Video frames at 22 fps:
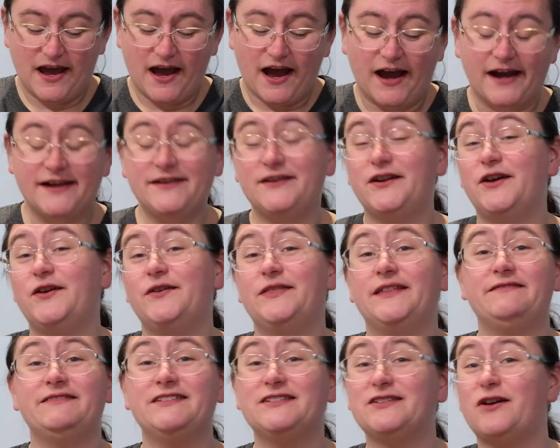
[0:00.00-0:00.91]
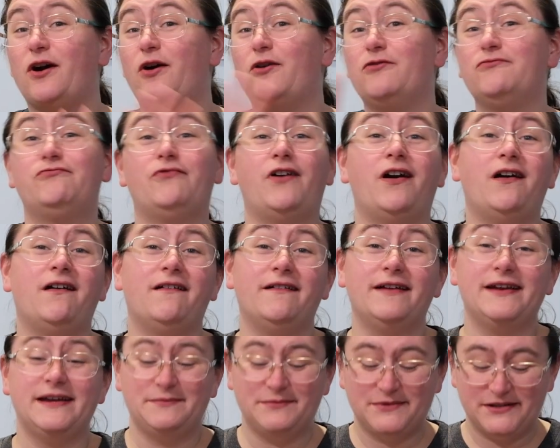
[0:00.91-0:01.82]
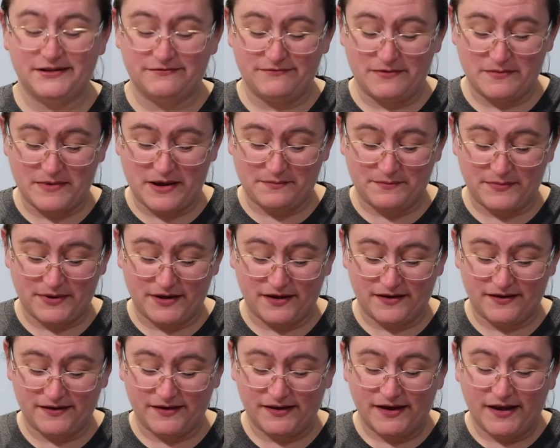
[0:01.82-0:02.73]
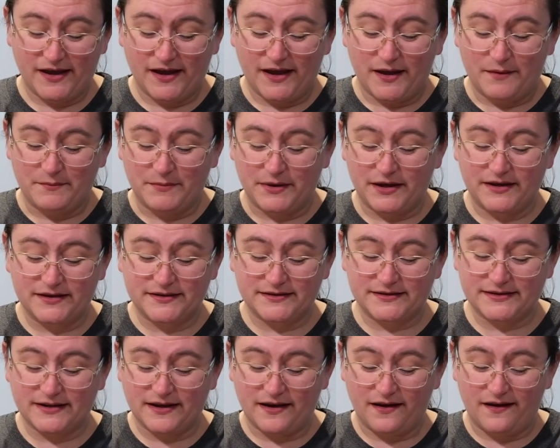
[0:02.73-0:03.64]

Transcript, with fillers: I know there is a whole rhyme to remember, but